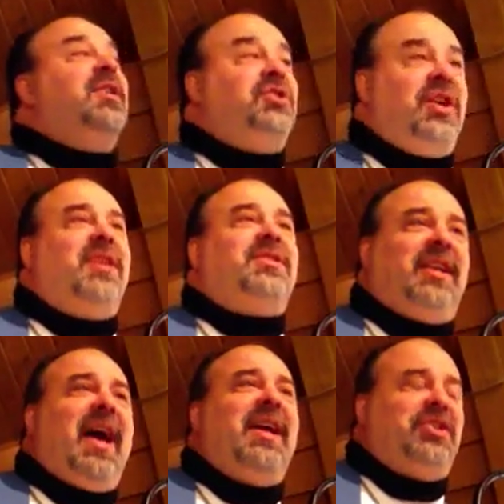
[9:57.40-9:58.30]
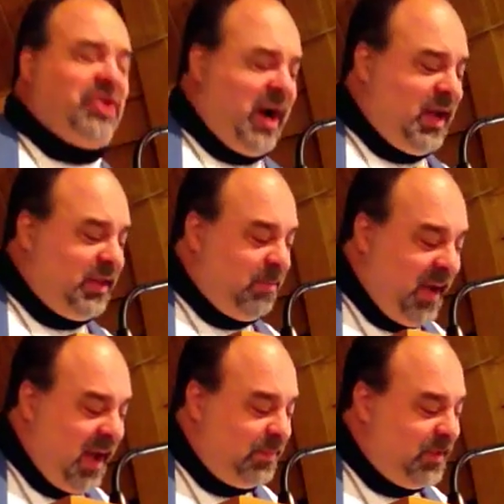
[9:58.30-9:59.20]
Just like John the
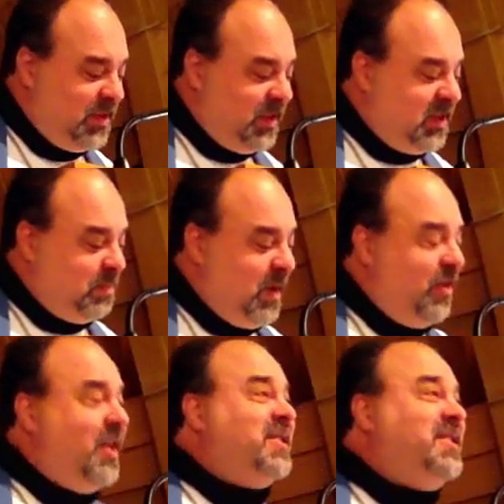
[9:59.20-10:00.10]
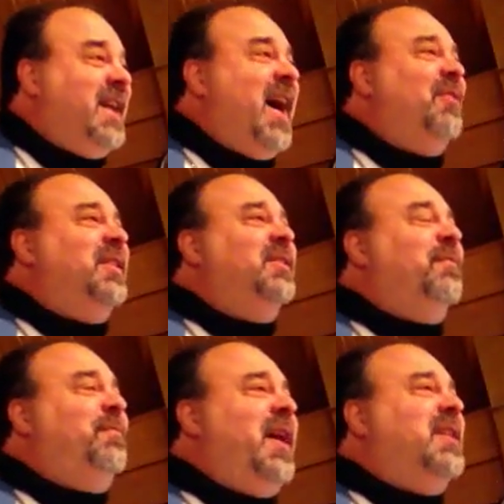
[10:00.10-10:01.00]
Baptist experienced doubt in
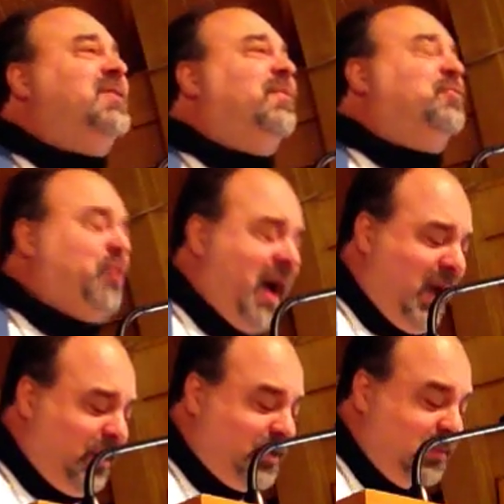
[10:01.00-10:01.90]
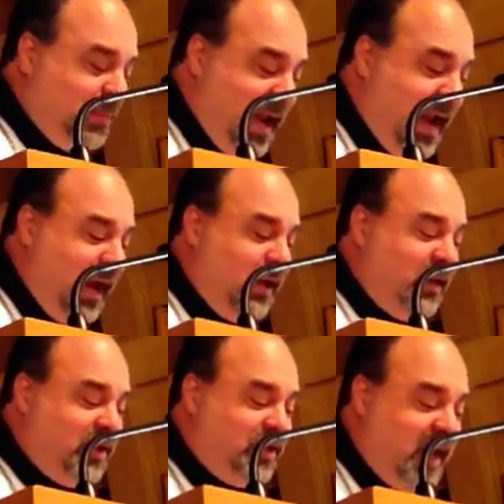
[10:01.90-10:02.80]
the face of trials and pain,
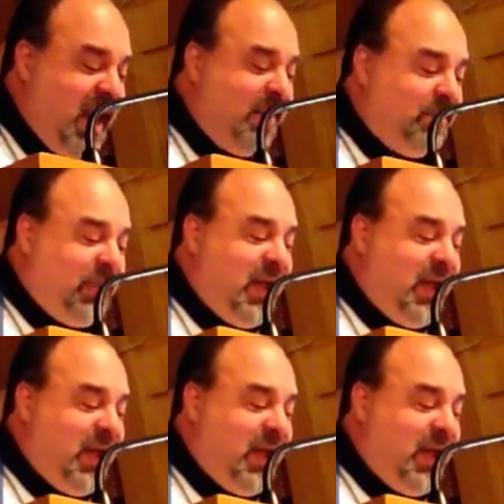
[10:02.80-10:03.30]
the same